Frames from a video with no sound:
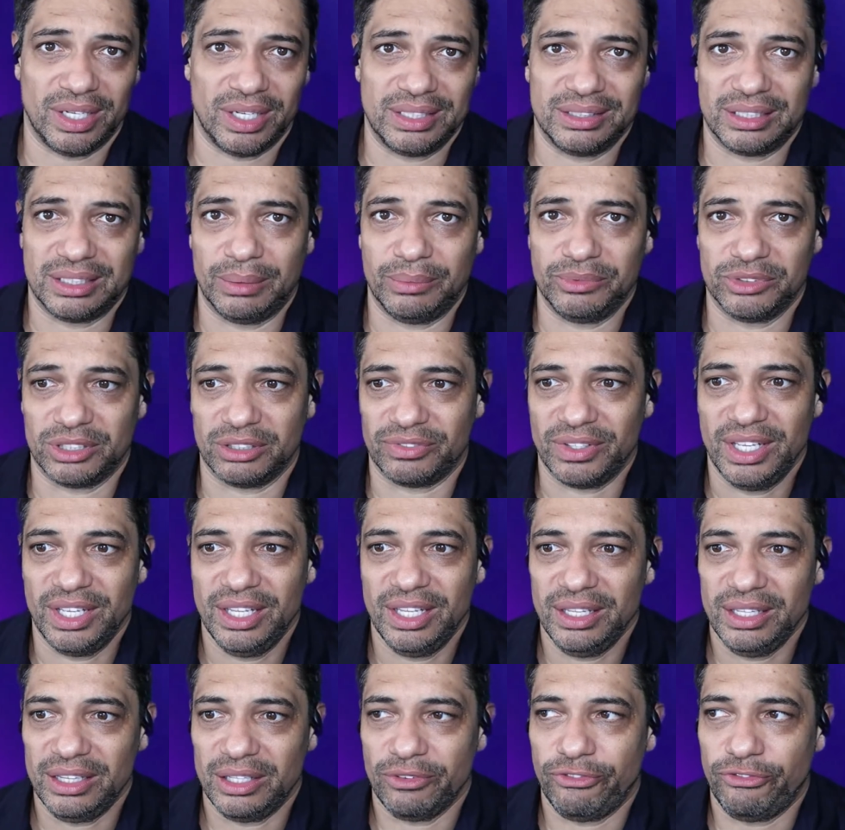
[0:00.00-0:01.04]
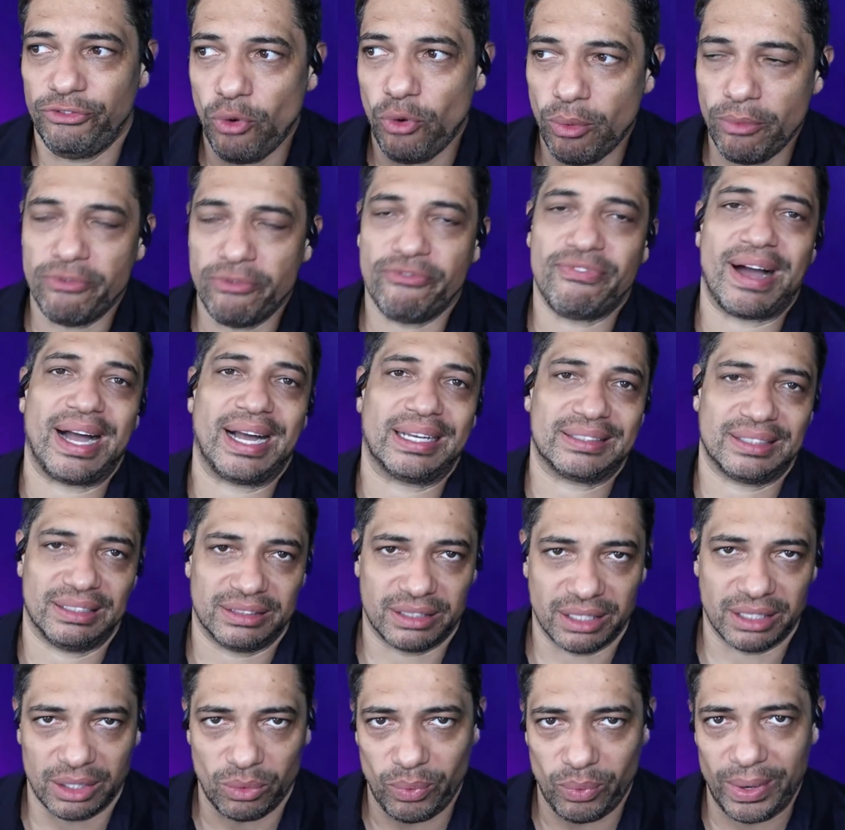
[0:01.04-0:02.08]
in terms of the form factor that's
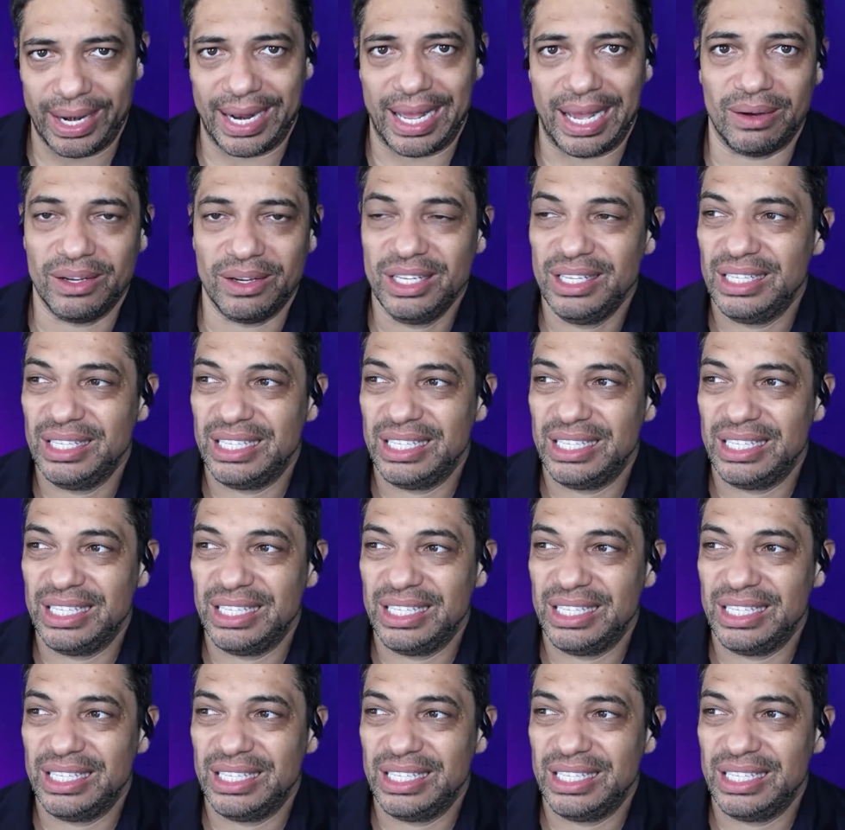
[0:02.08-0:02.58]
going to win out.